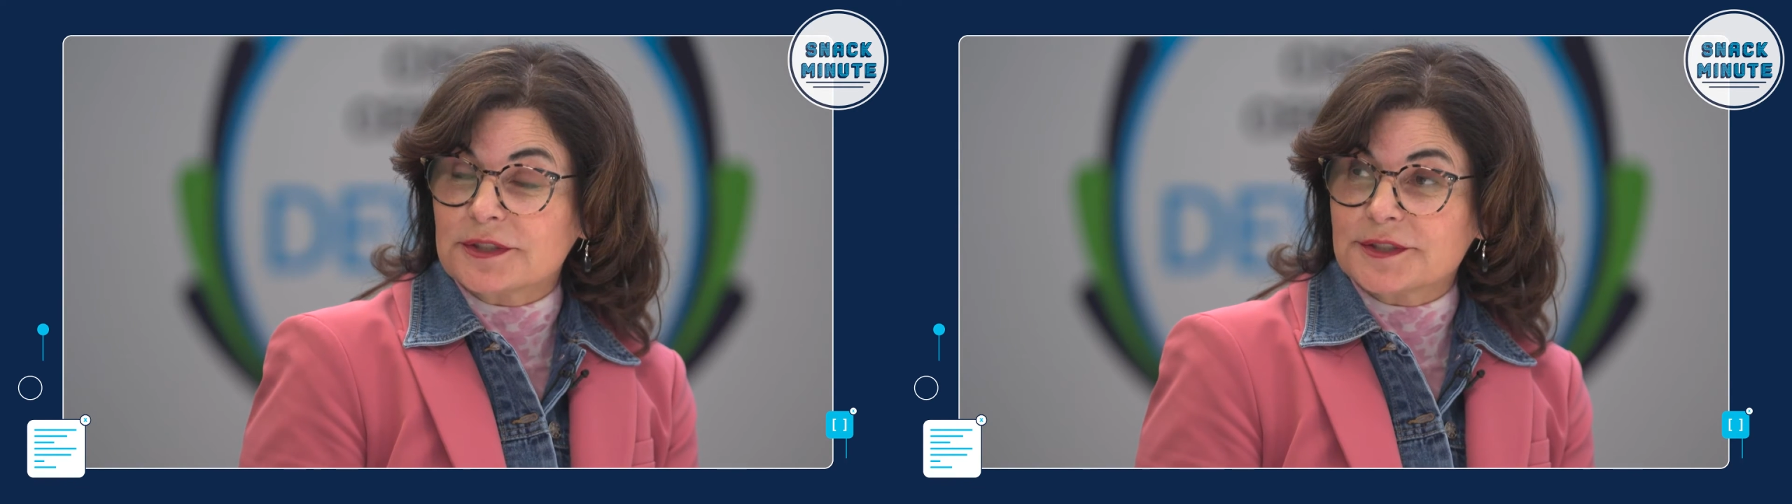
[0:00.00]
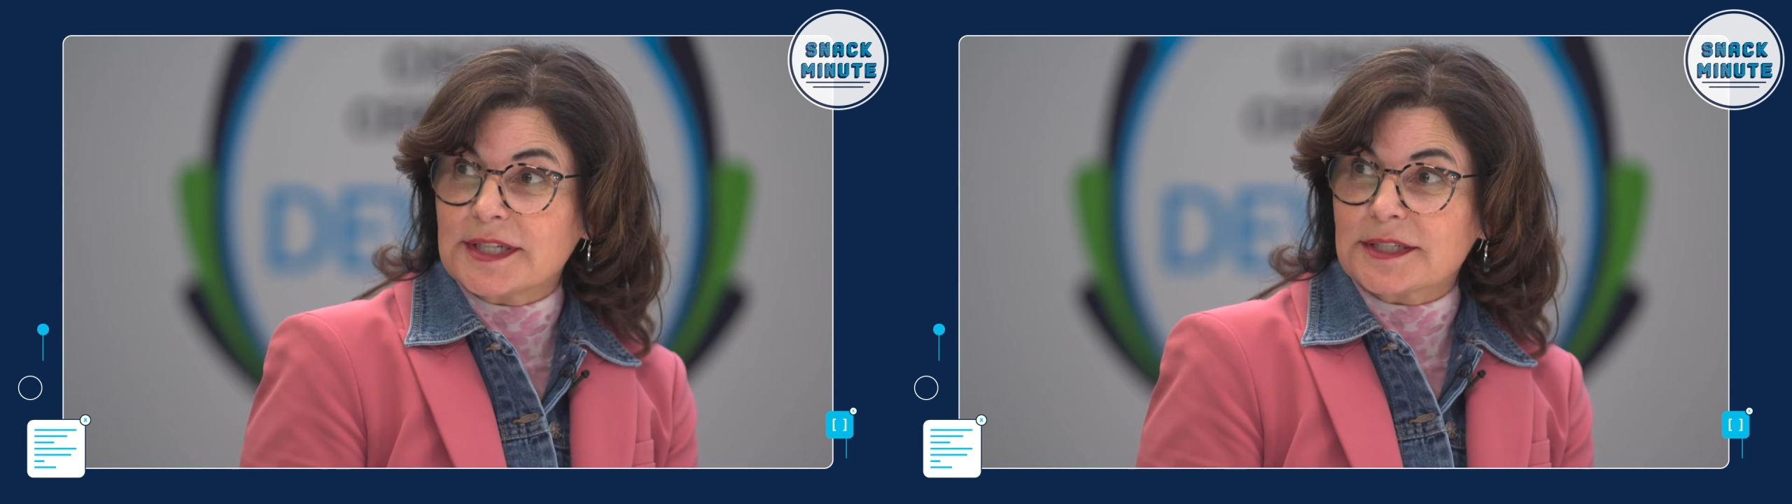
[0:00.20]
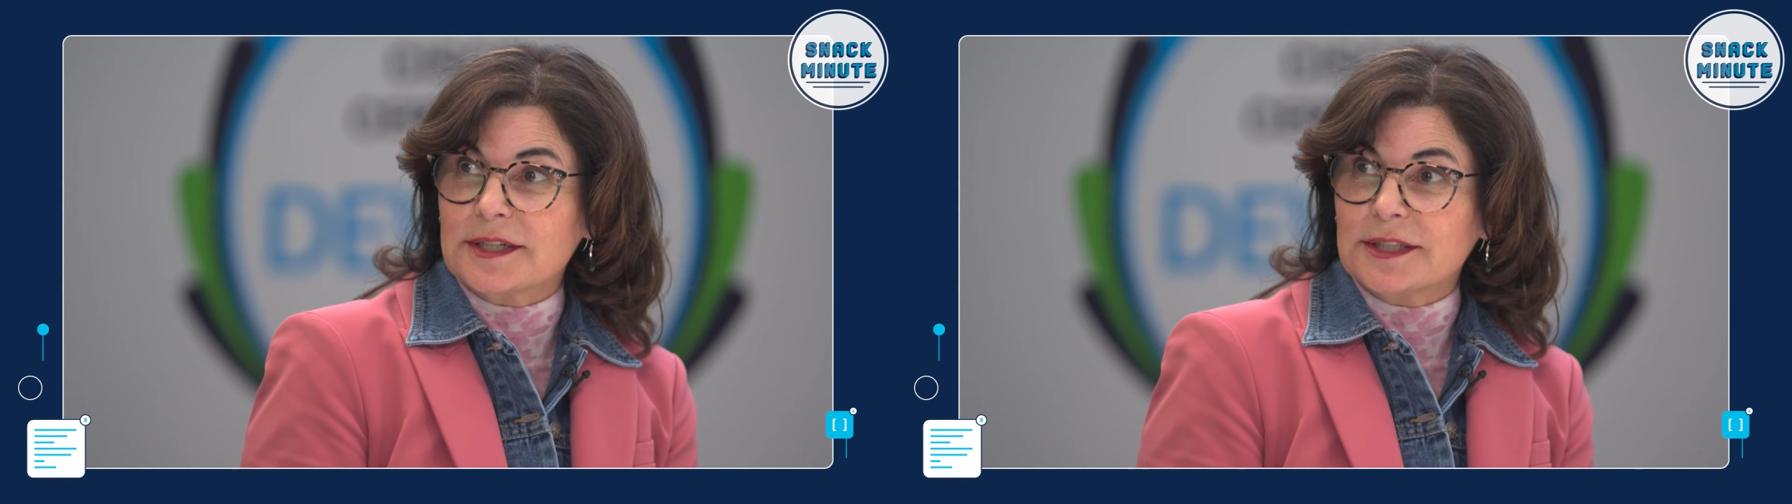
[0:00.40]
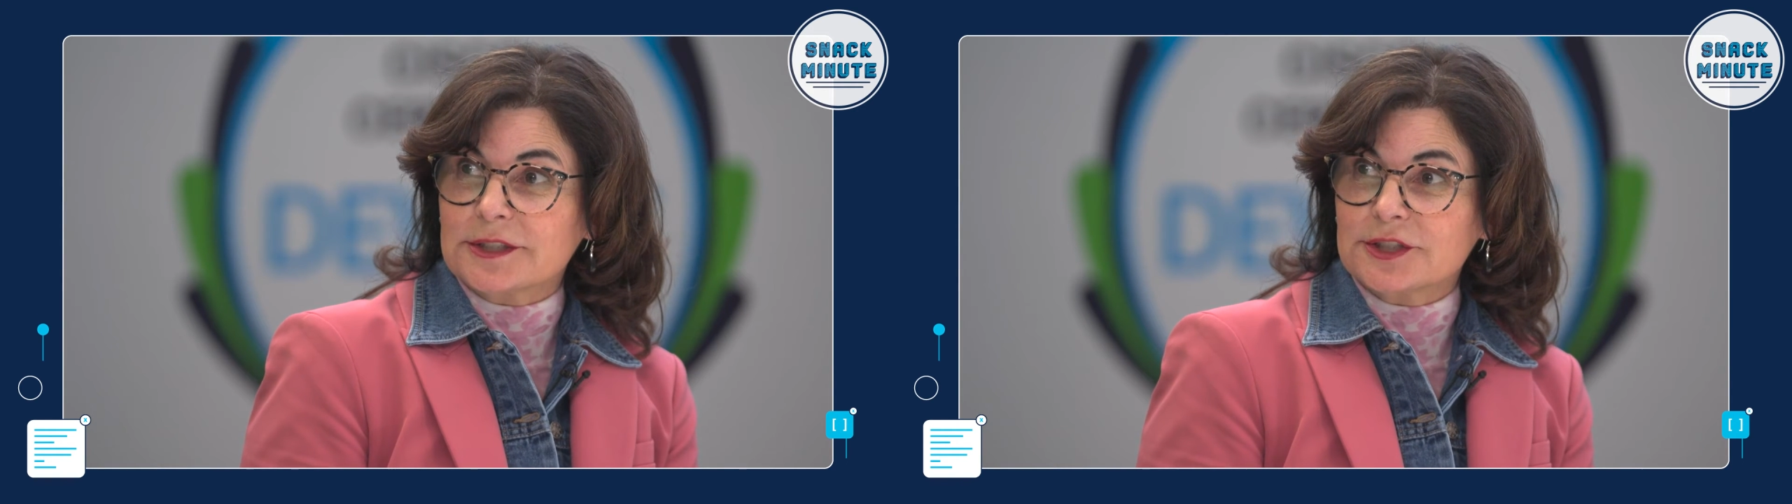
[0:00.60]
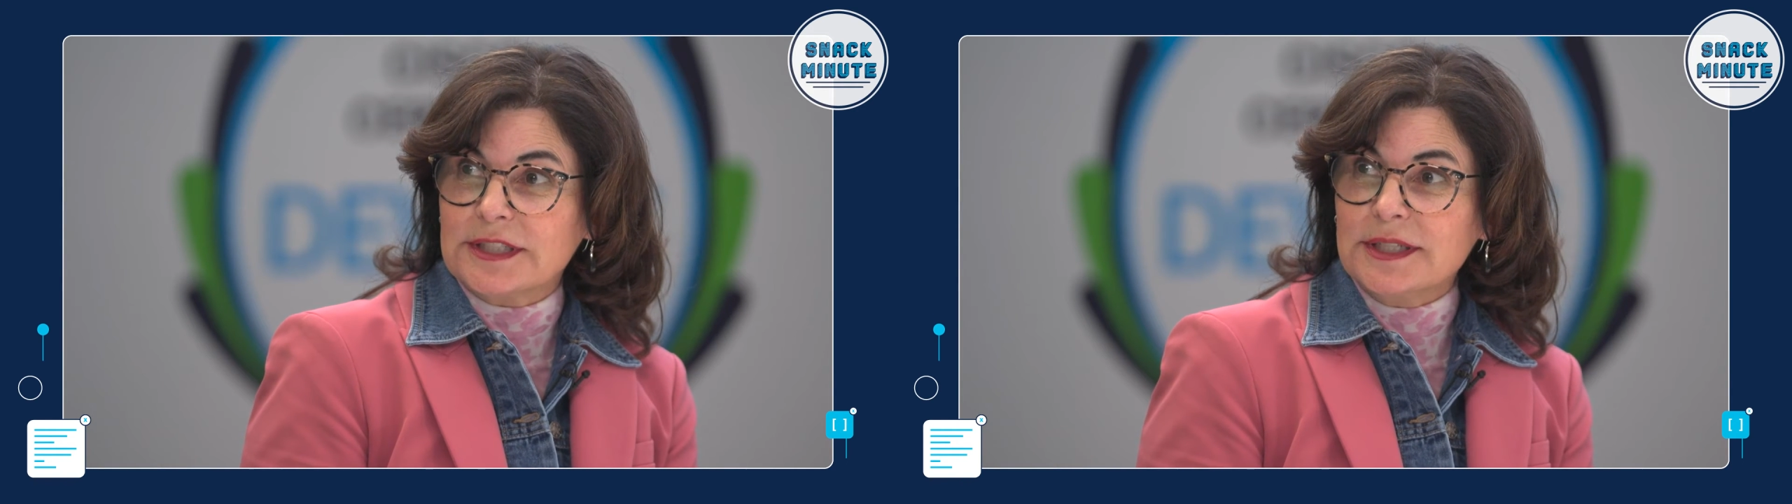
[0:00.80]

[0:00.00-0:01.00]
technology